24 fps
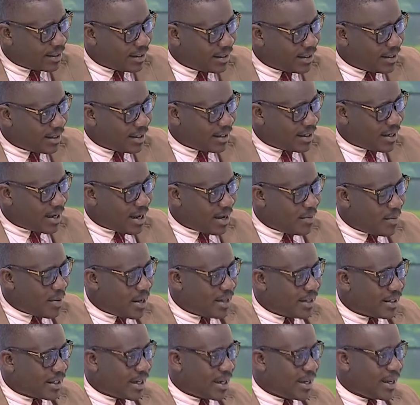Why not?
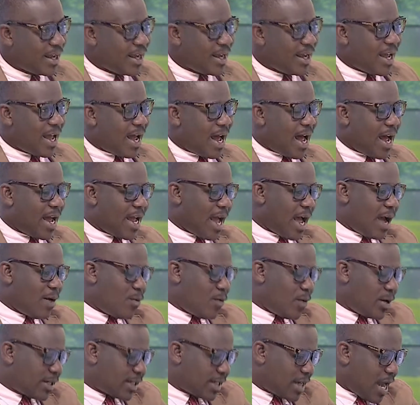Amazing. I, I,
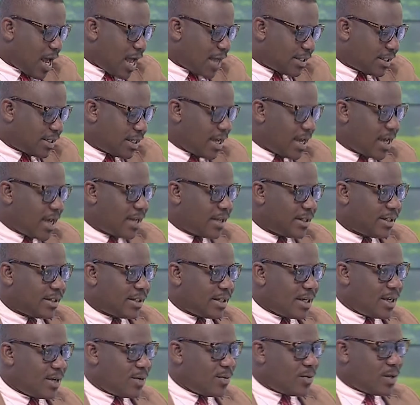watched last
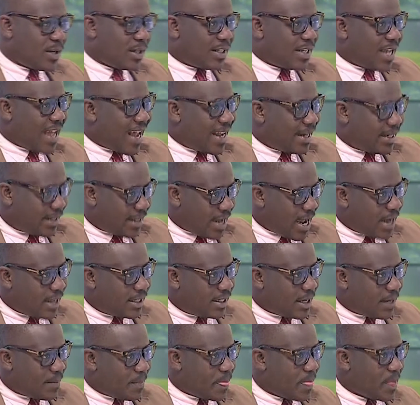year's. It was
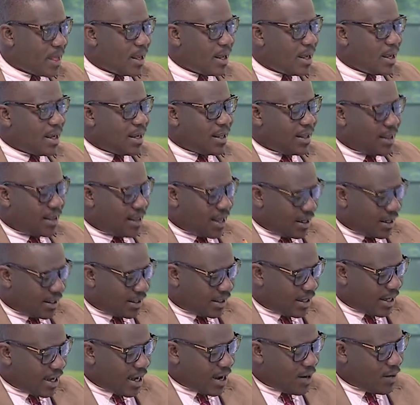exciting.
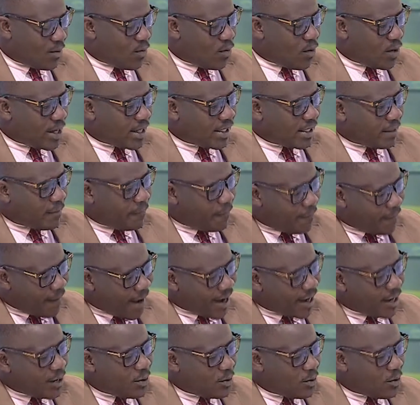This year, what is the
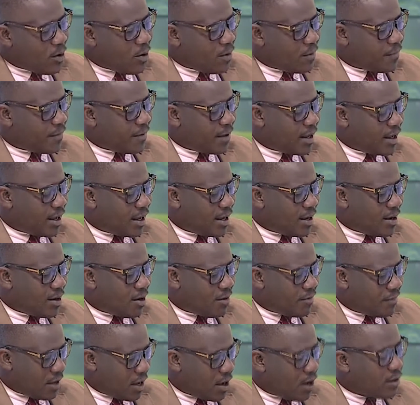value of the
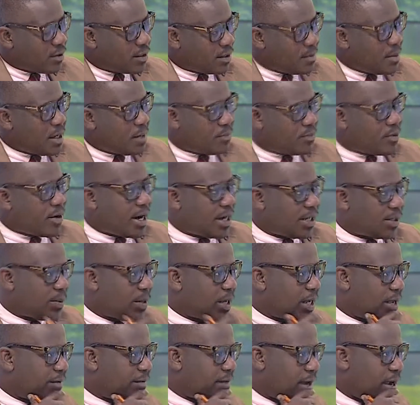of the ultimate prize we're
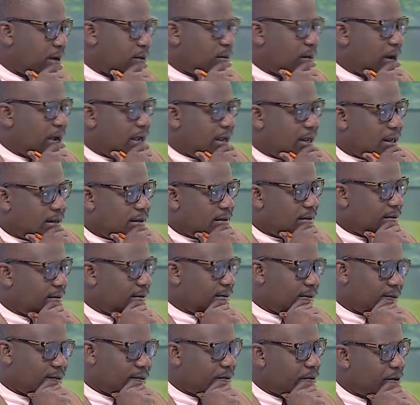giving away?
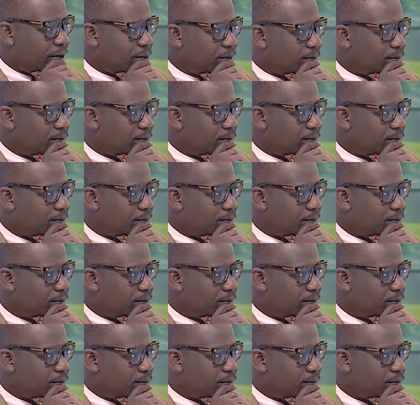sorry.